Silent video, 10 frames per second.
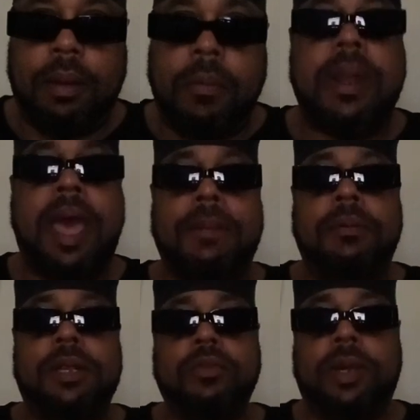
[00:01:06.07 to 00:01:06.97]
What
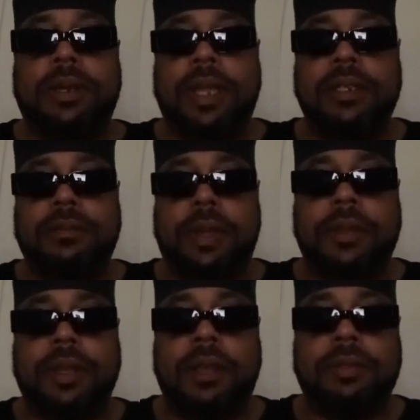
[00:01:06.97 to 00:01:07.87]
happened was one day this
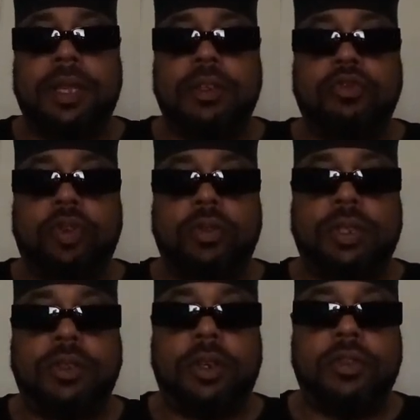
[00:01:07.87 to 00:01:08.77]
brother comes in and strolls
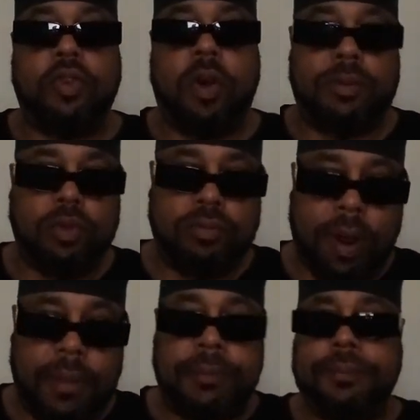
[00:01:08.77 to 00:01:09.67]
into the dorm, new
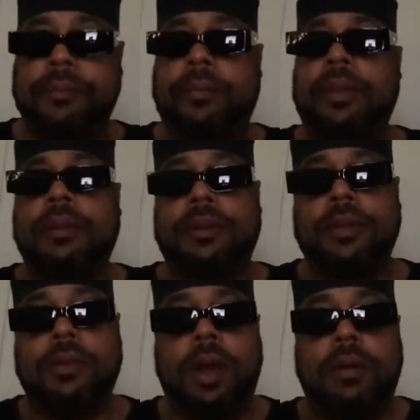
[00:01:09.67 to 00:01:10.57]
brother,
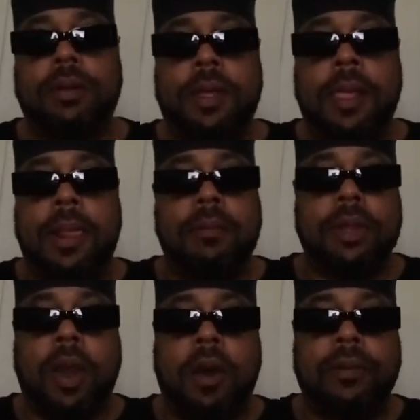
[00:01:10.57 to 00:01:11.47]
and
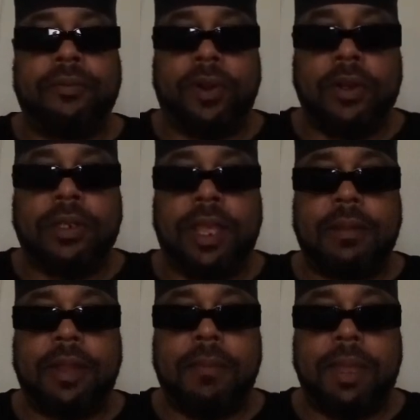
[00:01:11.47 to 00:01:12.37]
we all, first
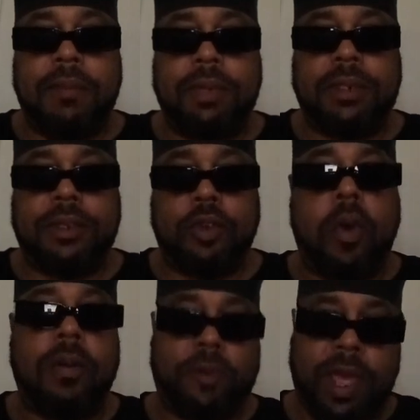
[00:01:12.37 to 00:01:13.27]
they meet with the
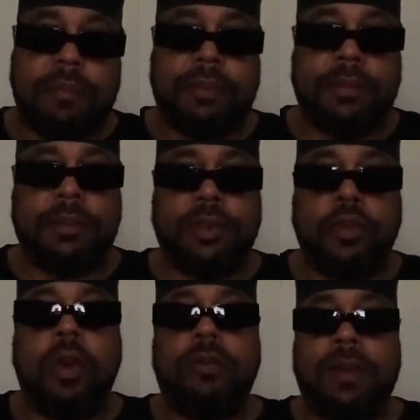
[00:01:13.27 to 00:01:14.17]
dorm rep. The
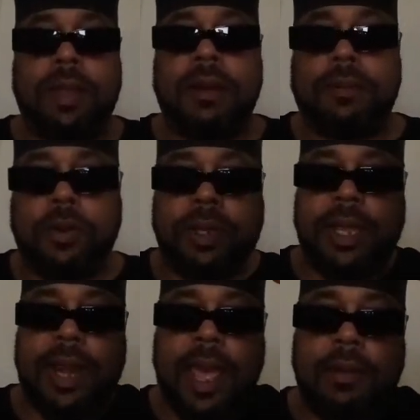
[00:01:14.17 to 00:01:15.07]
dorm rep let them know to
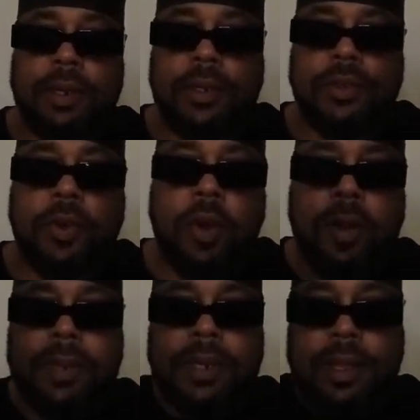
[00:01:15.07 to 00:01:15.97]
get down in the
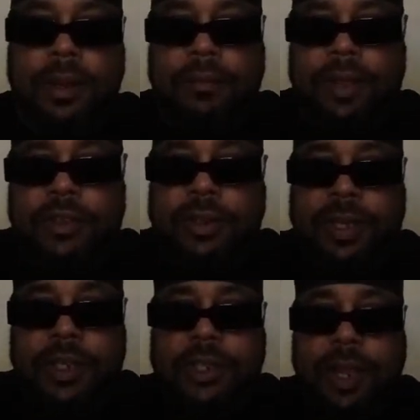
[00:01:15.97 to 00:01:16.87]
dorm, and then
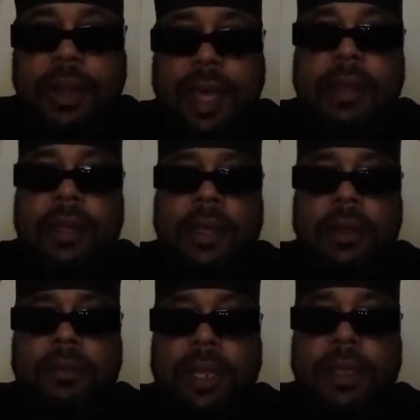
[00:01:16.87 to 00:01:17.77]
eventually, inshallah,
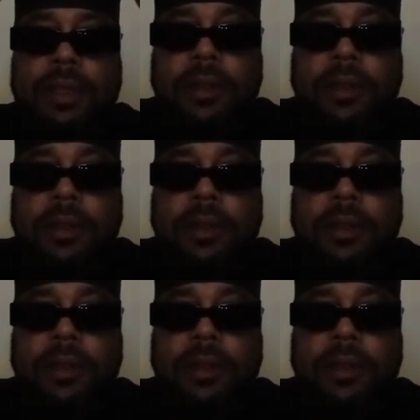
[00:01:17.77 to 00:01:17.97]
we,